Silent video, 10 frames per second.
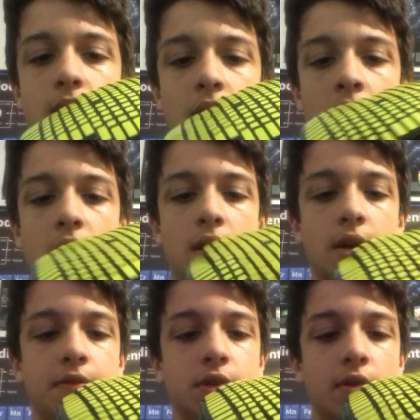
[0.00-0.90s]

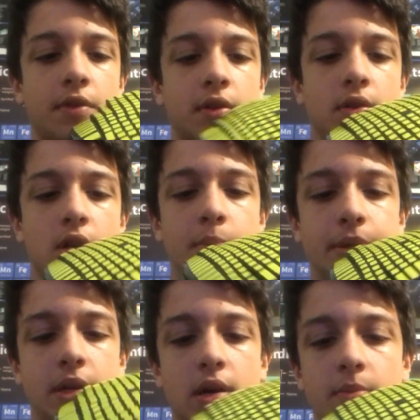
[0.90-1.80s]
I've solved it a couple
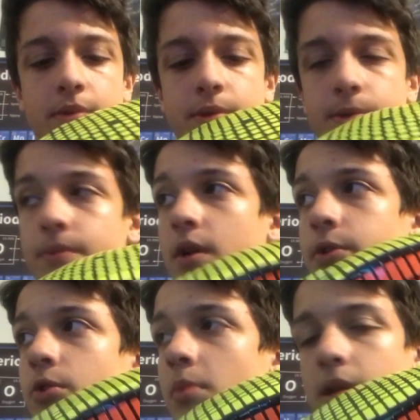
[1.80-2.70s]
times, not
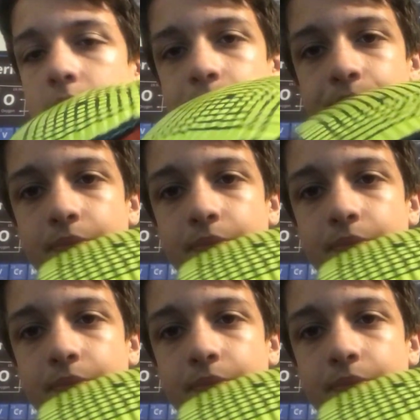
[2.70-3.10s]
too many.